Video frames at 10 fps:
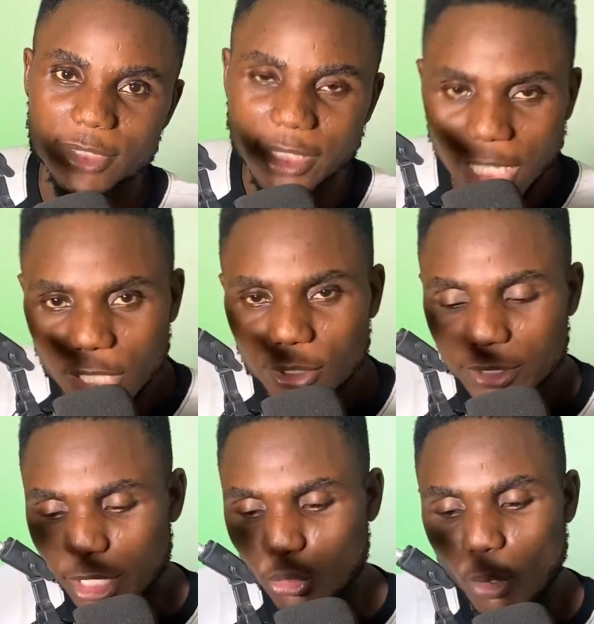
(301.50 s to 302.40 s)
Now
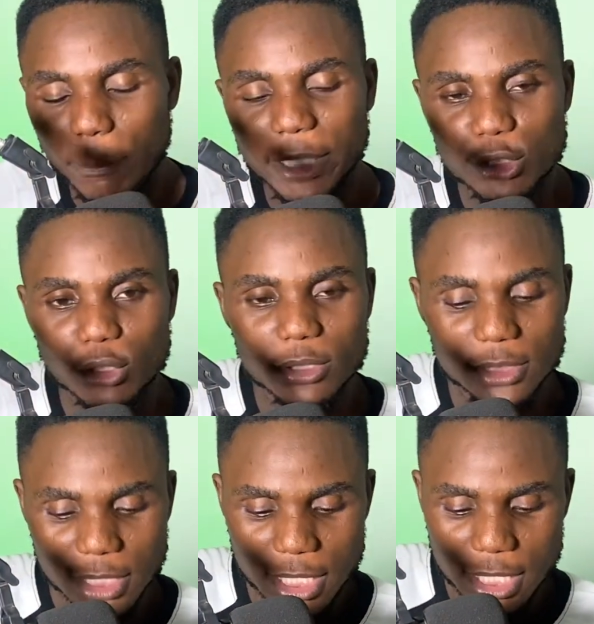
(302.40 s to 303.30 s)
a company is not
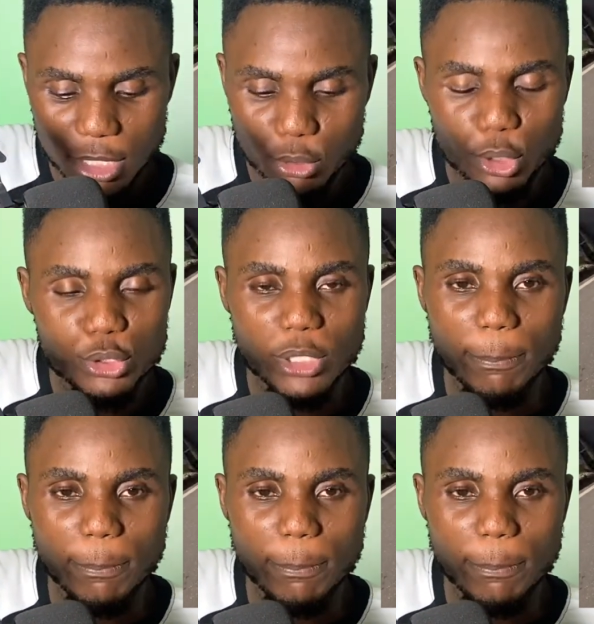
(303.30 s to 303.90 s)
going to